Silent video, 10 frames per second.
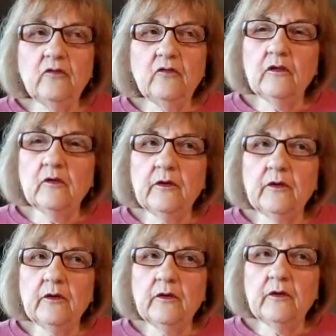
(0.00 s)
world, there
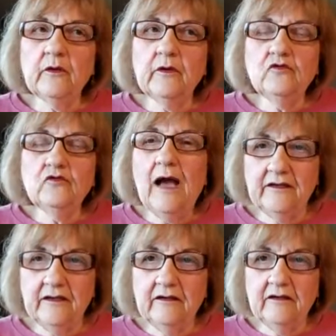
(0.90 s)
is no
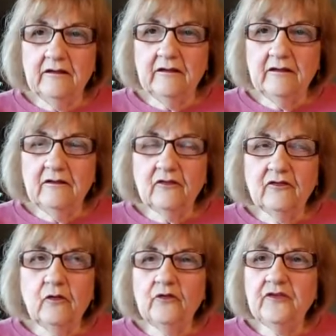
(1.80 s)
duality. There's
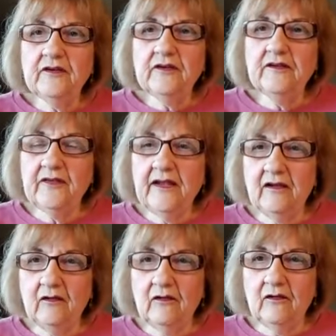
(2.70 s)
no sickness and
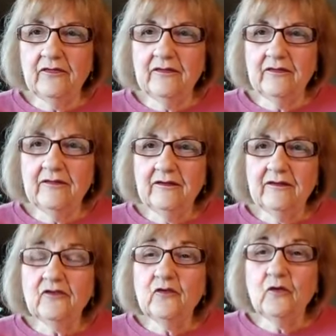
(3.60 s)
health.
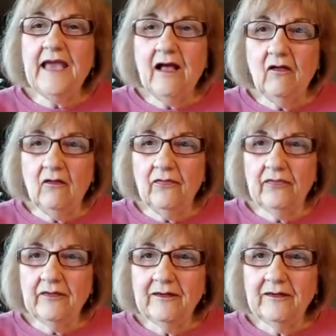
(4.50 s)
There's only health.